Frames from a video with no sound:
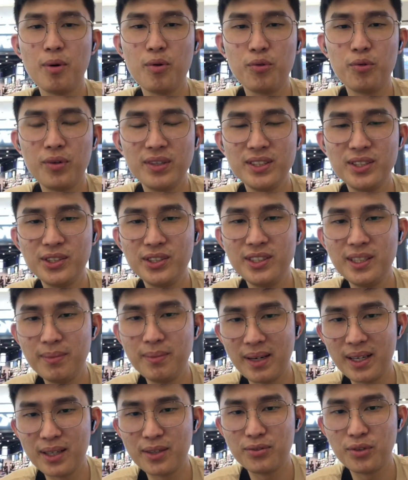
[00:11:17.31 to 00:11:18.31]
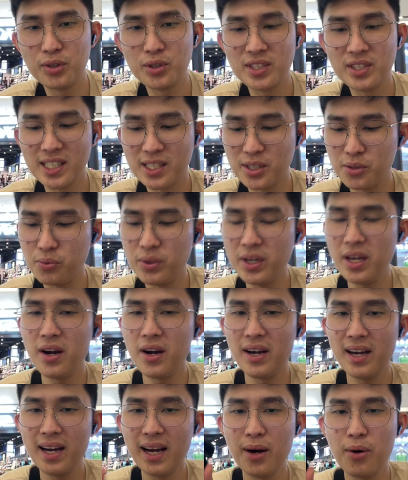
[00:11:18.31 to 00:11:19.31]
everyone to the microphone test. We
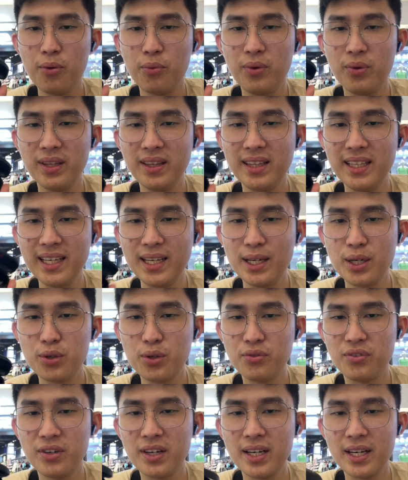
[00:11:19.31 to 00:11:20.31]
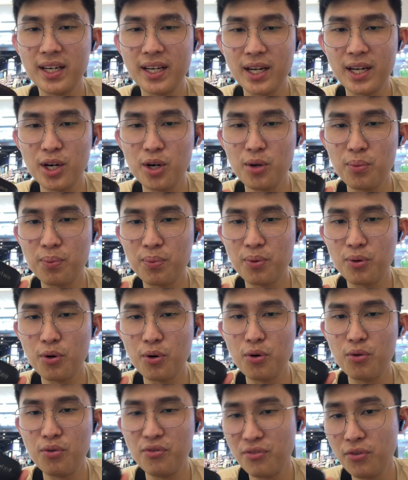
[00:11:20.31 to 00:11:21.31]
are now with the Earfun Air
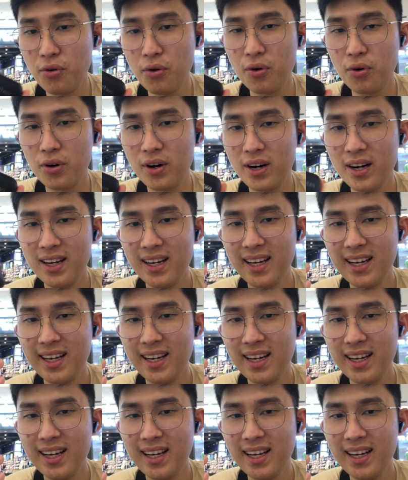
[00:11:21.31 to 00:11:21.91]
Pro 4.